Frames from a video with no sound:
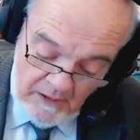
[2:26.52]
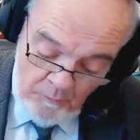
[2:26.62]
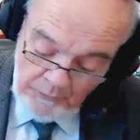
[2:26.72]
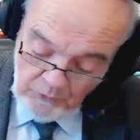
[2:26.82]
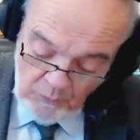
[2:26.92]

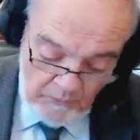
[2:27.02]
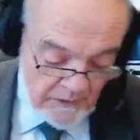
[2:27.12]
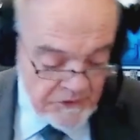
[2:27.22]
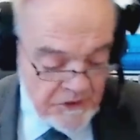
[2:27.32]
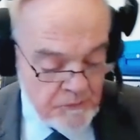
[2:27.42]
But look what
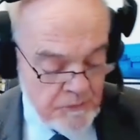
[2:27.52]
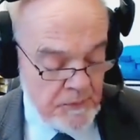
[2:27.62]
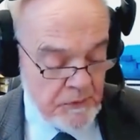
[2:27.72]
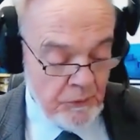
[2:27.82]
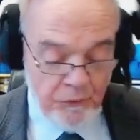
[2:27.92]
else she
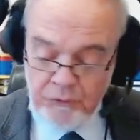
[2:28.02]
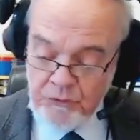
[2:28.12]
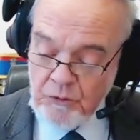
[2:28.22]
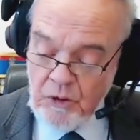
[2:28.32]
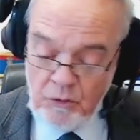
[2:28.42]
produced.